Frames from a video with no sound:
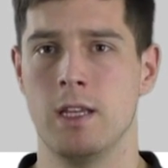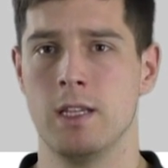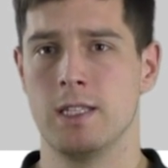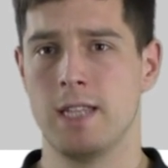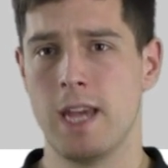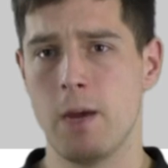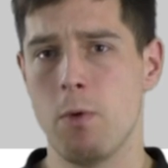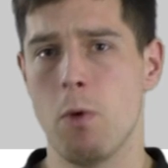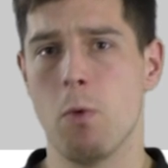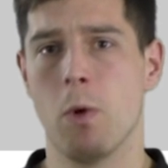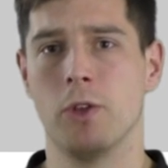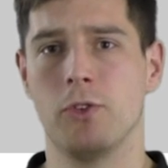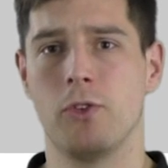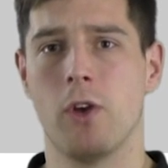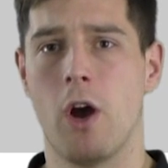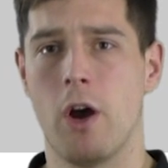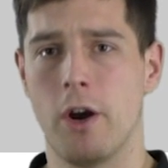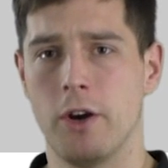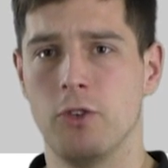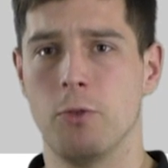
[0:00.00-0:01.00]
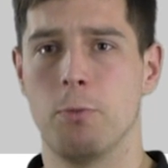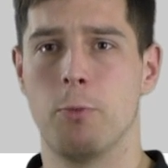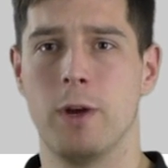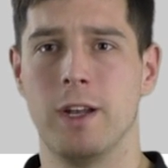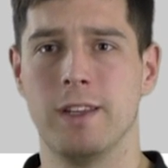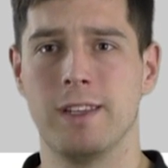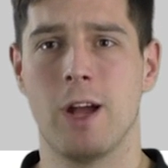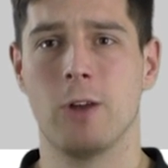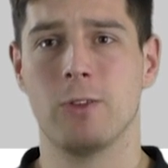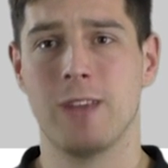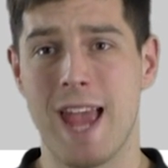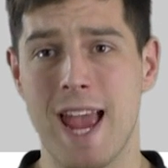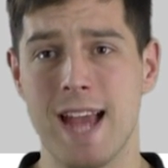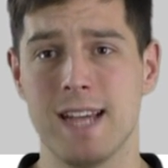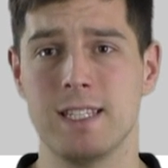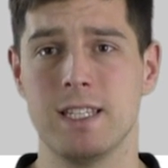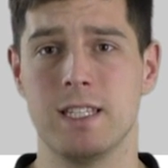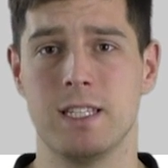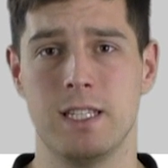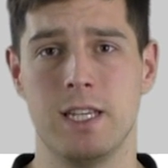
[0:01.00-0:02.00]
Say we want R to print out
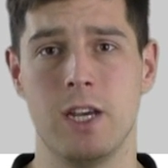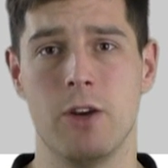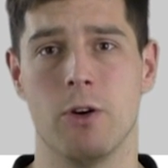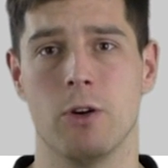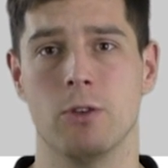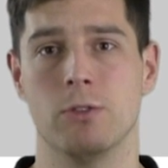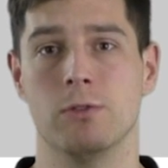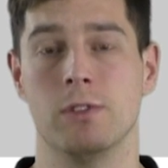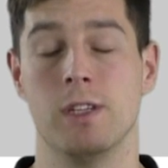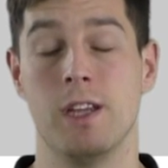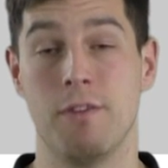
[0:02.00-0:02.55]
x is 0